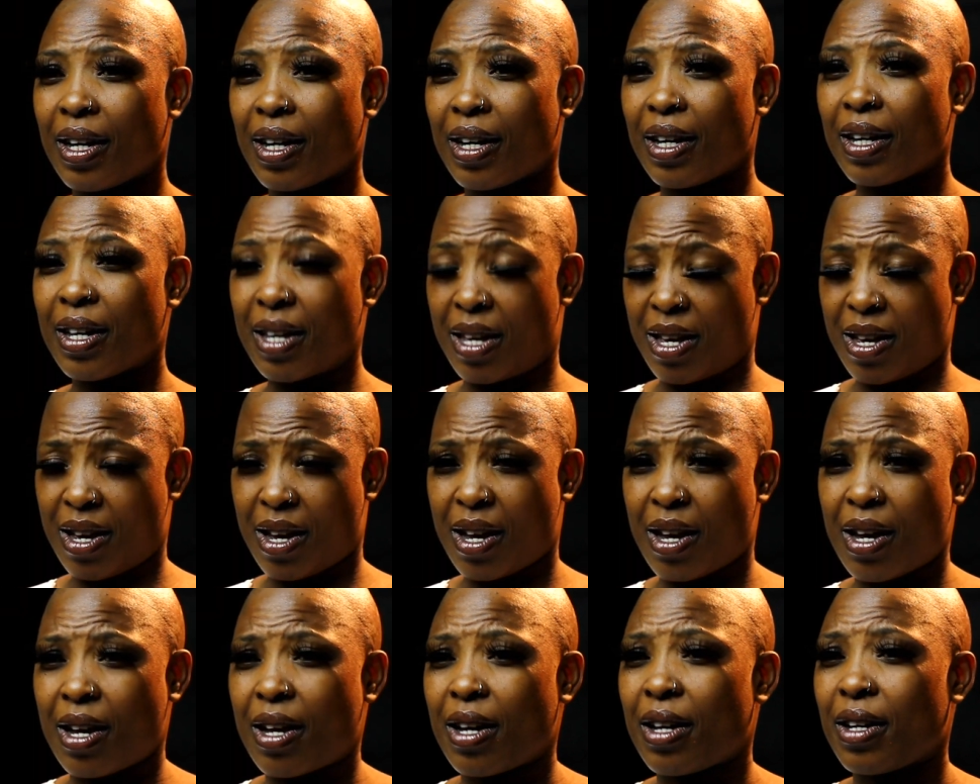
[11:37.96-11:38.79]

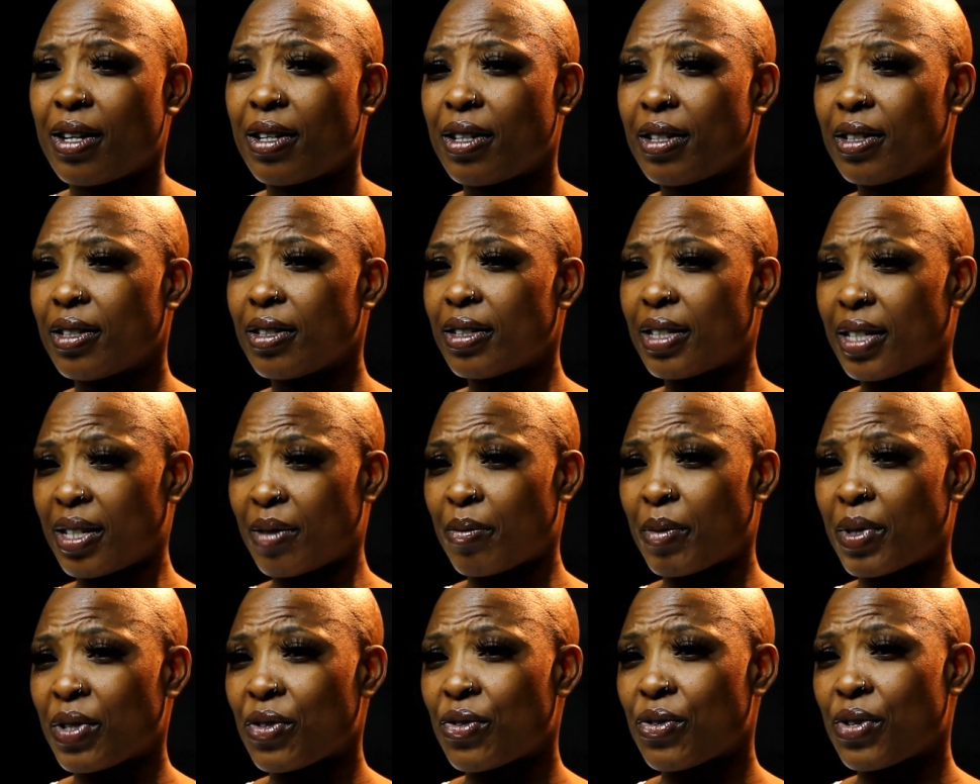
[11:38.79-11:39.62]
Yeah, in
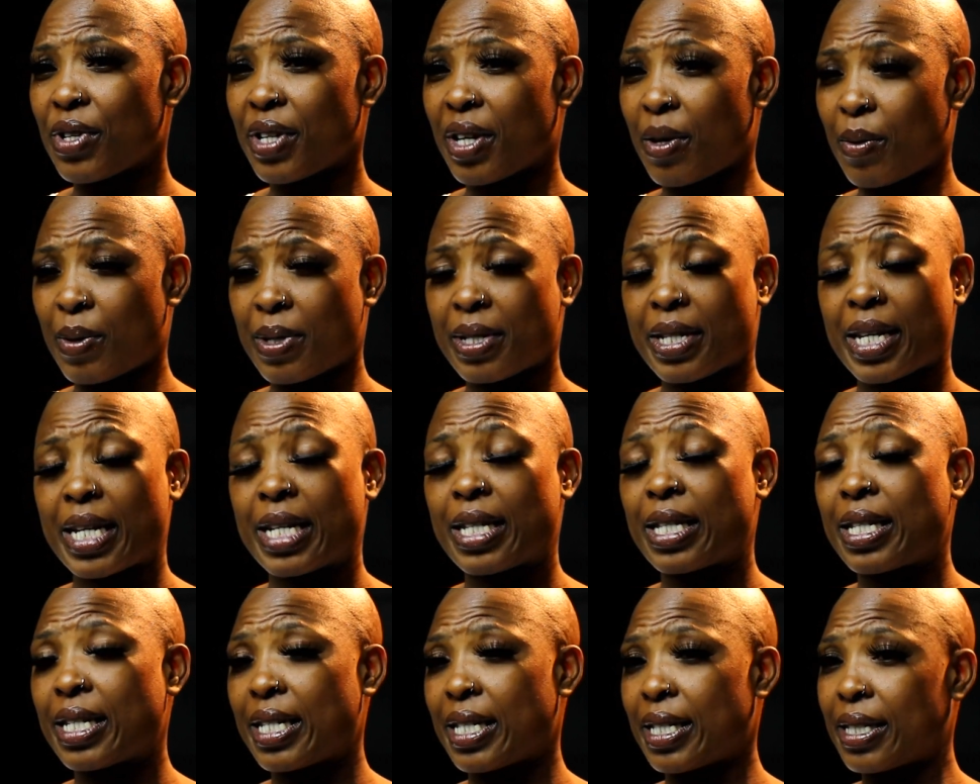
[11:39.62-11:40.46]
matric I was
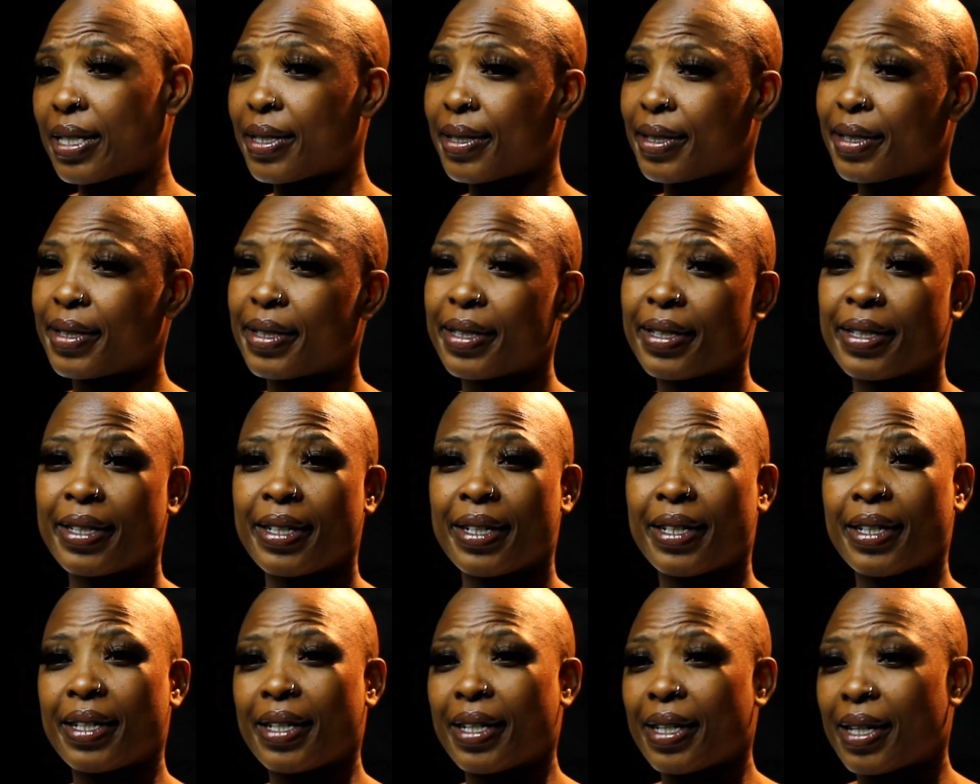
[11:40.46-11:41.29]
18.
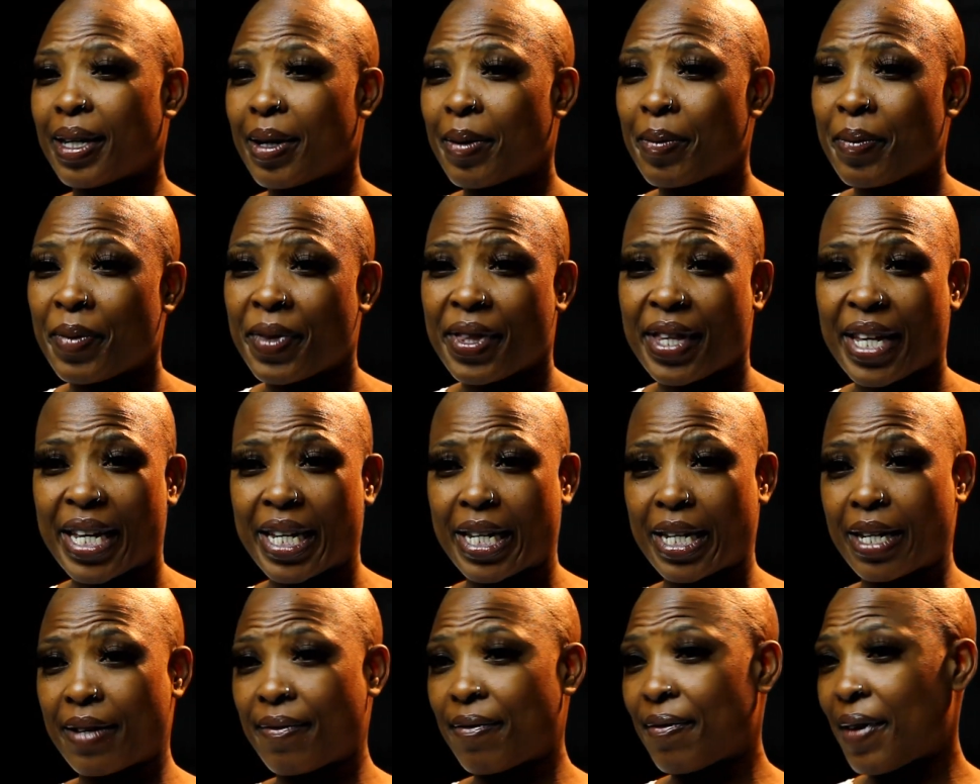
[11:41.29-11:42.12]
I'm
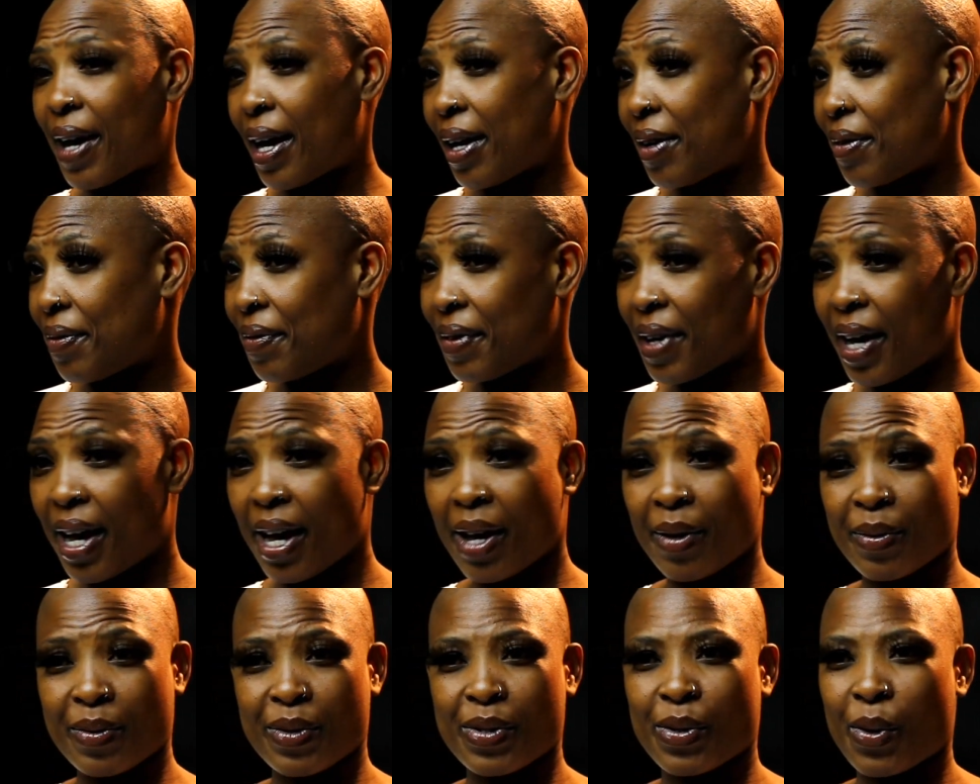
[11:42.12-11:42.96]
35
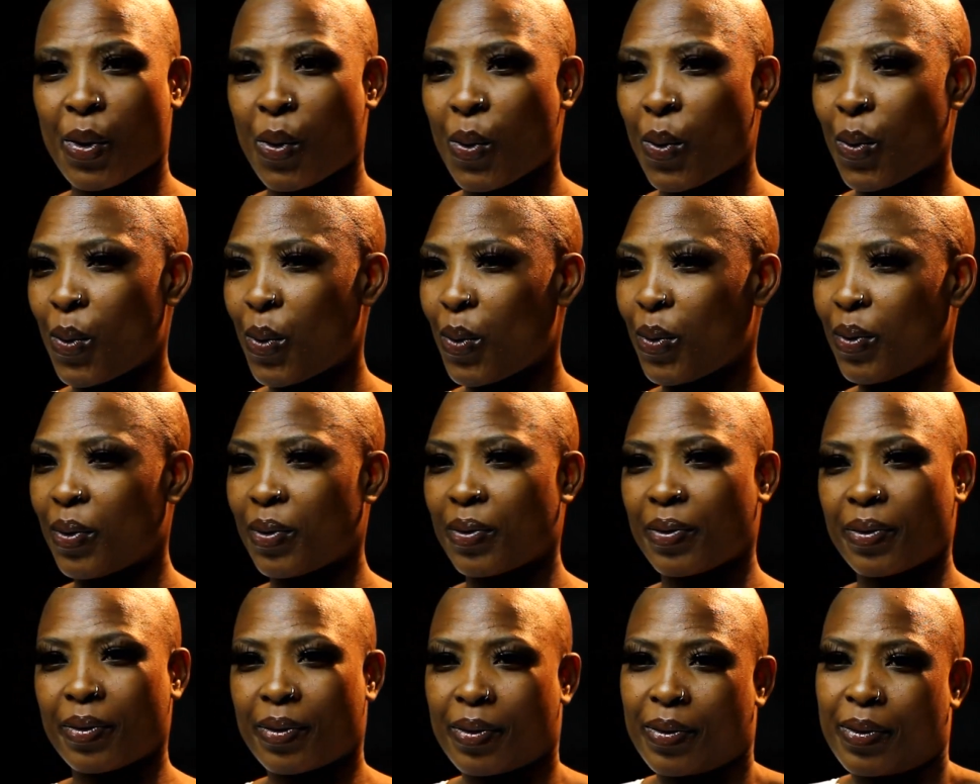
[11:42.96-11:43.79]
now, so
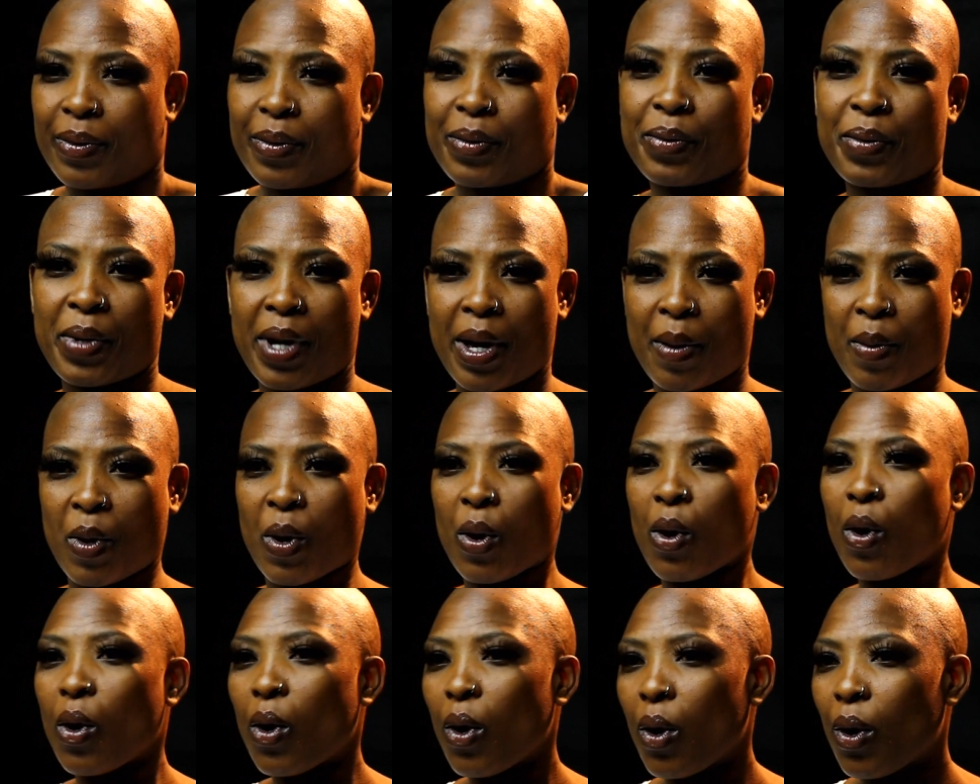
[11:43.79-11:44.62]
yeah, well,